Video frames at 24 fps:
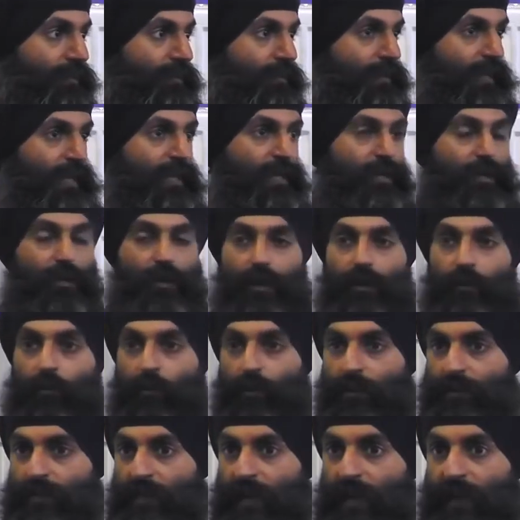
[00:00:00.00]
Then you're going to
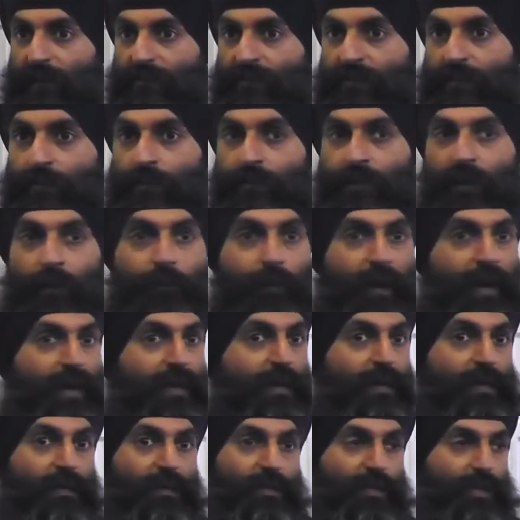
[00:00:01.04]
want to have some
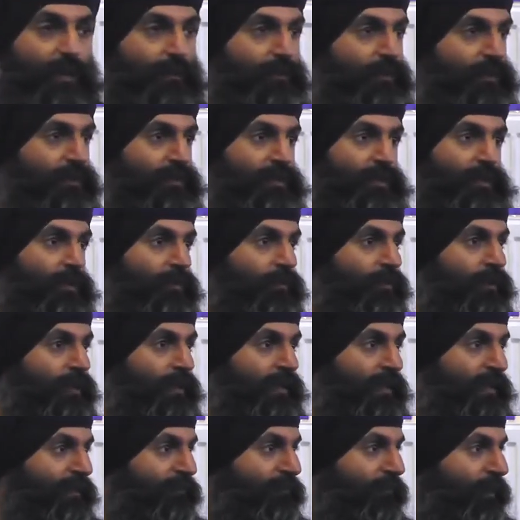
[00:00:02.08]
companionship because you don't want
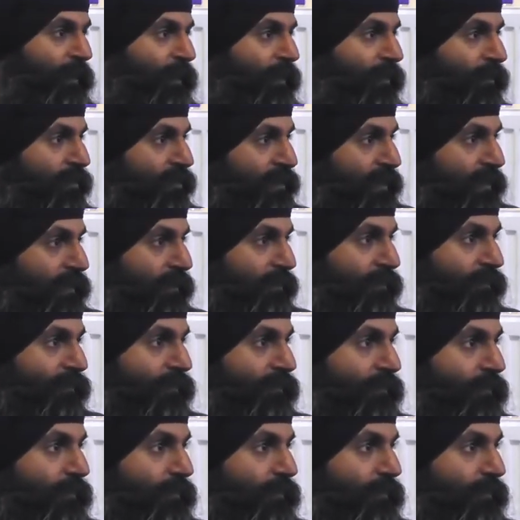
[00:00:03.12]
to live by yourself.